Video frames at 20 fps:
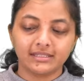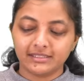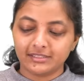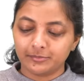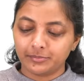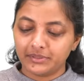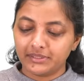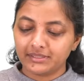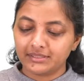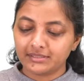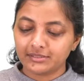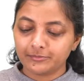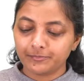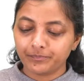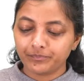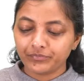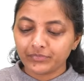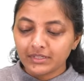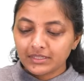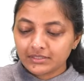aspects.
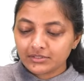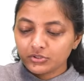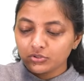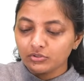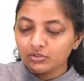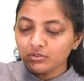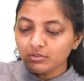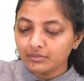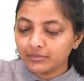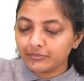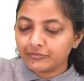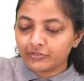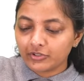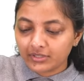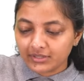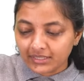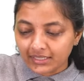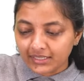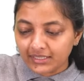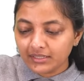So
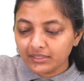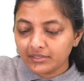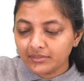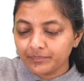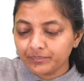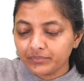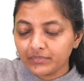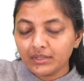for that,